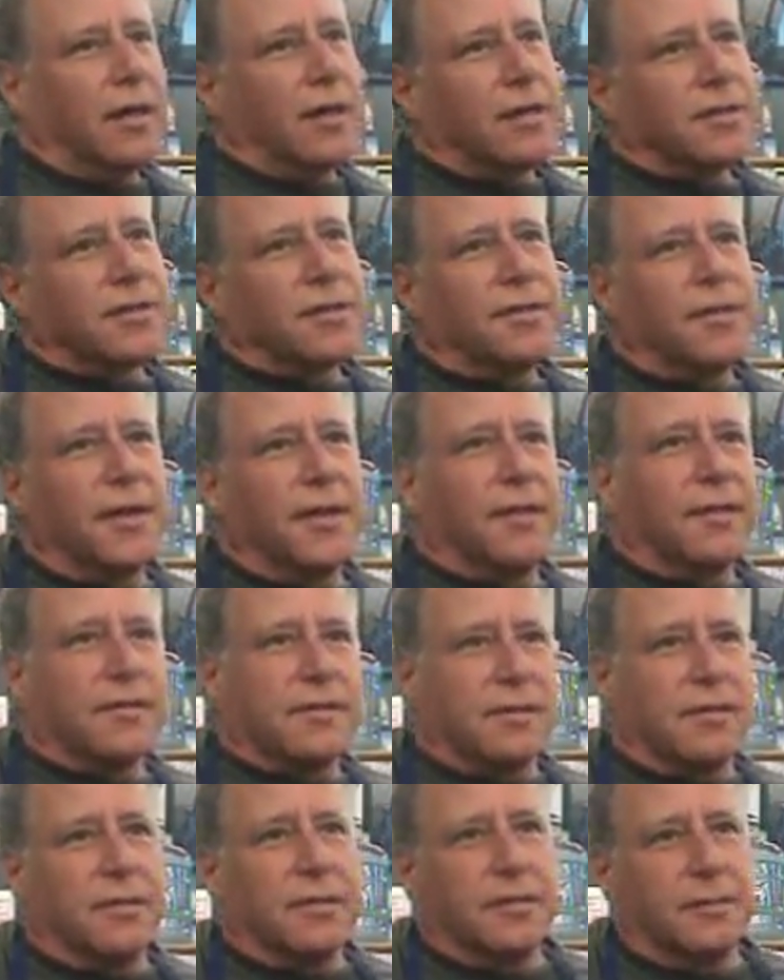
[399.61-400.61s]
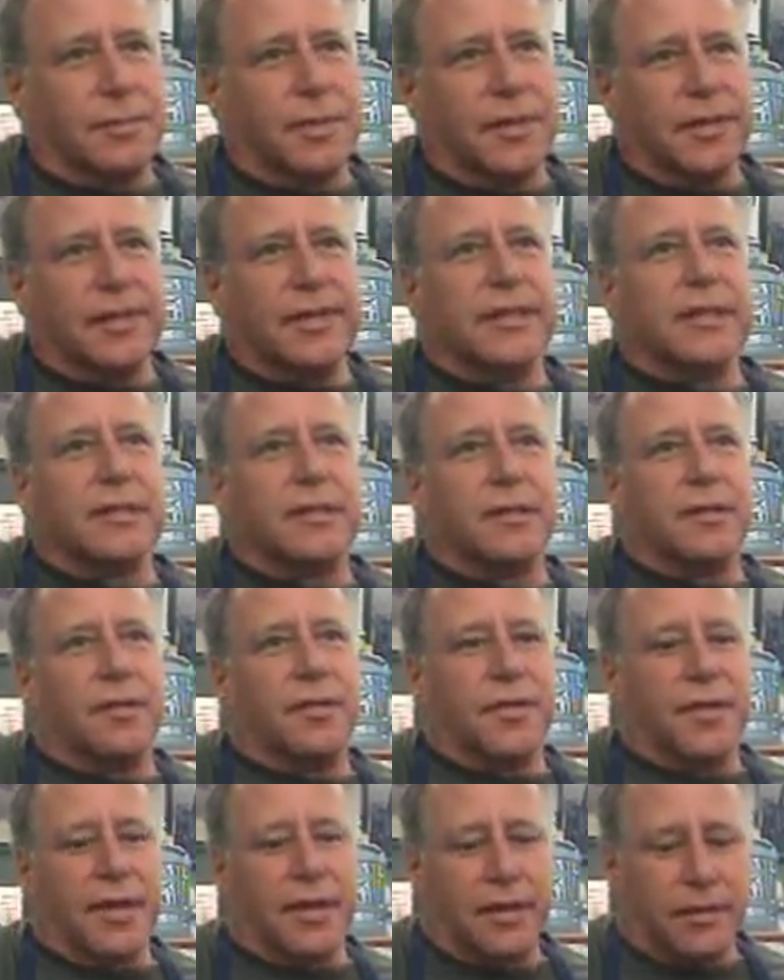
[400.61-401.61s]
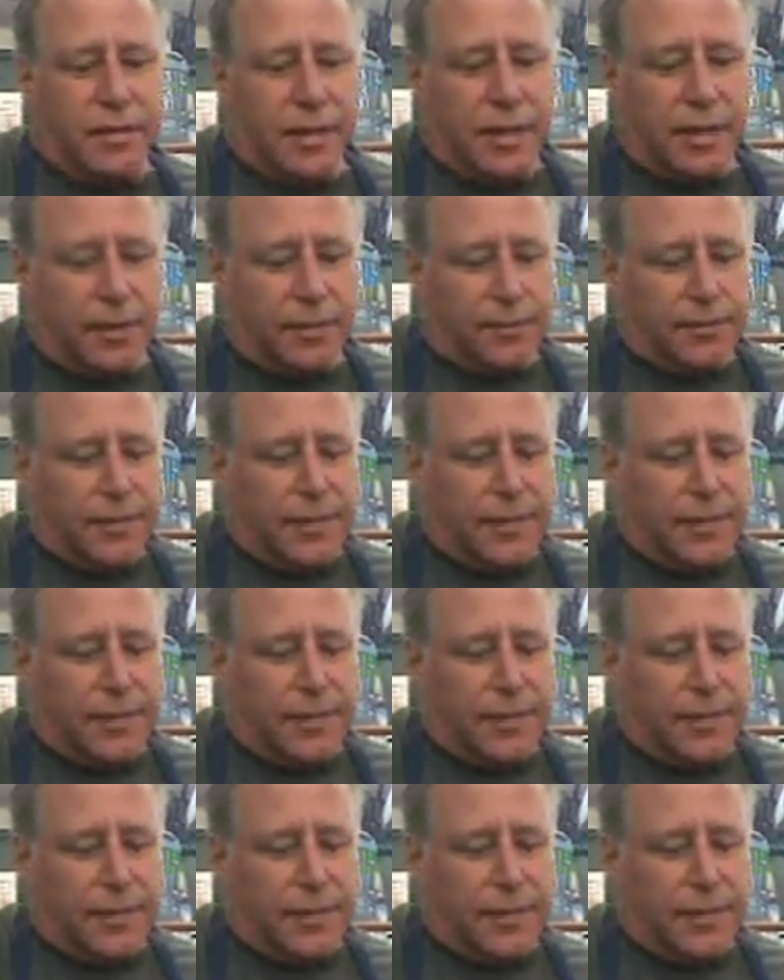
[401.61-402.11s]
I also think there's a little political thing where